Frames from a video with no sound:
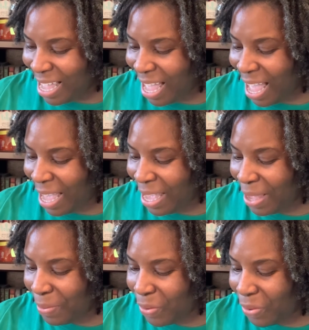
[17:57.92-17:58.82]
I
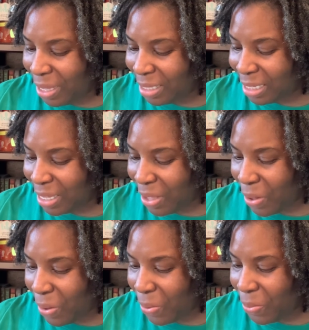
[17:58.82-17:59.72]
am going to
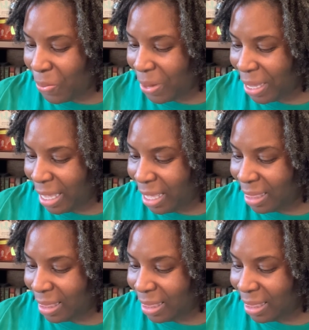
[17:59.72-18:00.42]
go with.